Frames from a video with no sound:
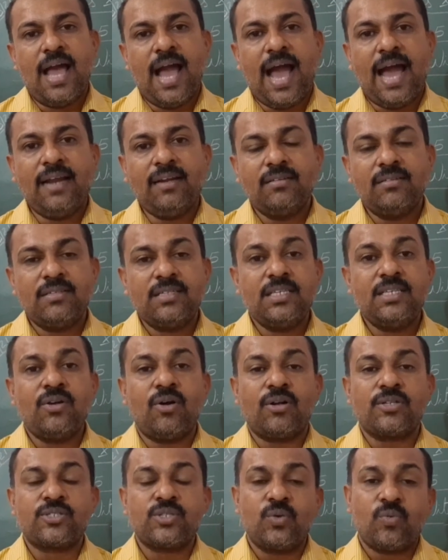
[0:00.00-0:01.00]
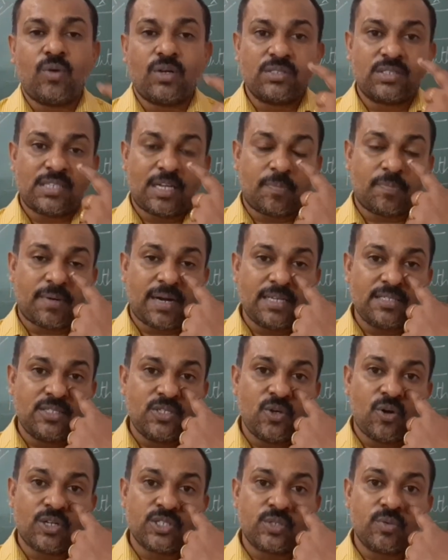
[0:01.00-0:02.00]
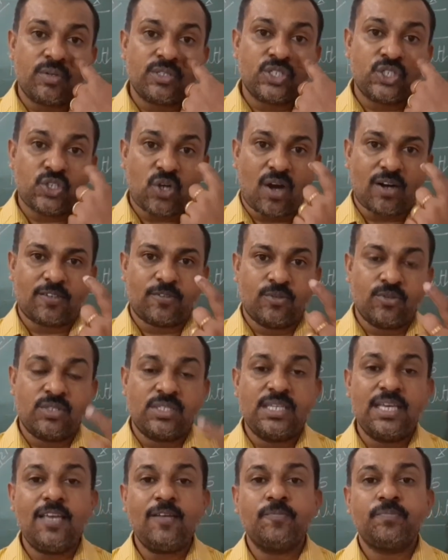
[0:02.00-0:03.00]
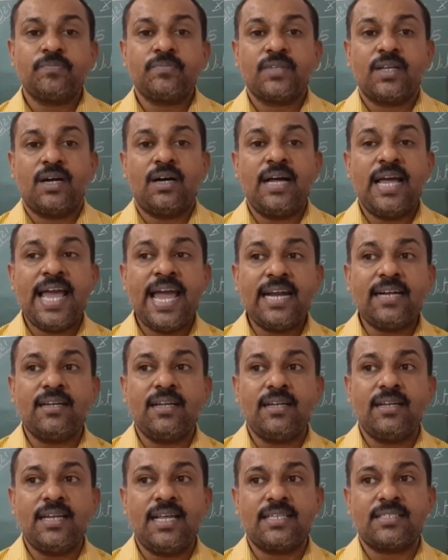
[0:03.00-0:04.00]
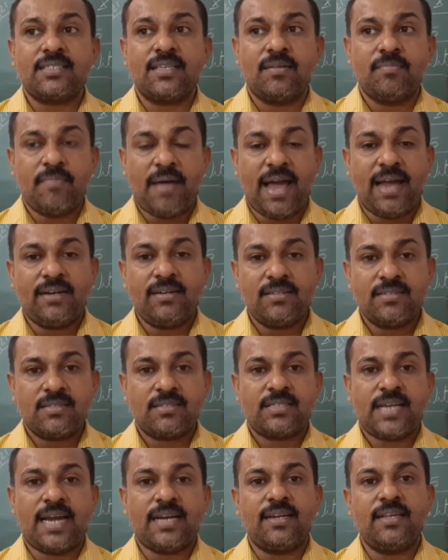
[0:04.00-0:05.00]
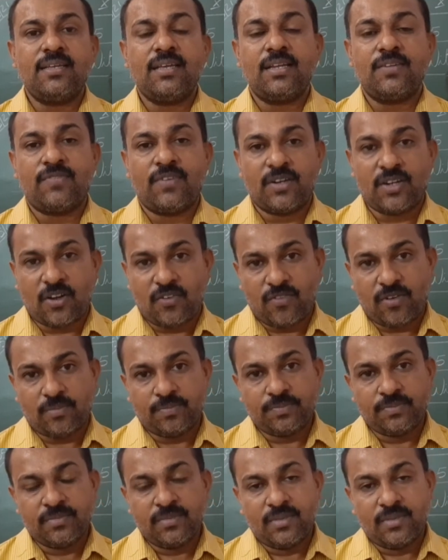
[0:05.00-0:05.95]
and he also was surprised, he also was shocked to see a headless man standing in front of him.